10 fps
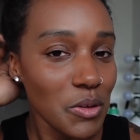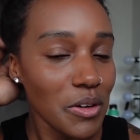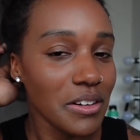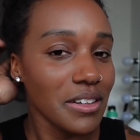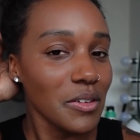
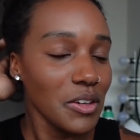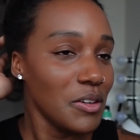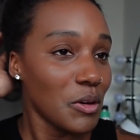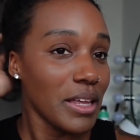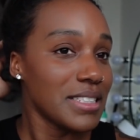or
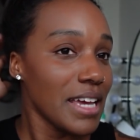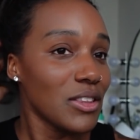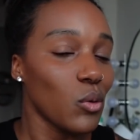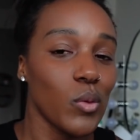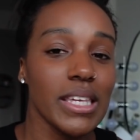they take
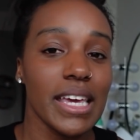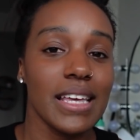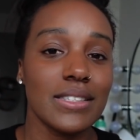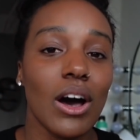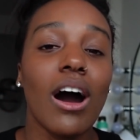their
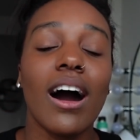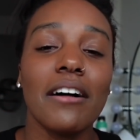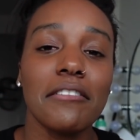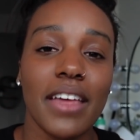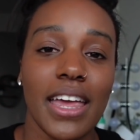weekends
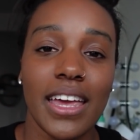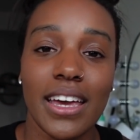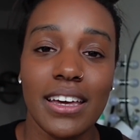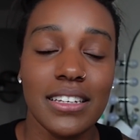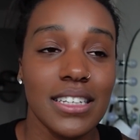off,
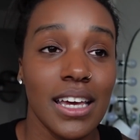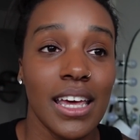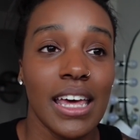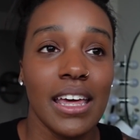and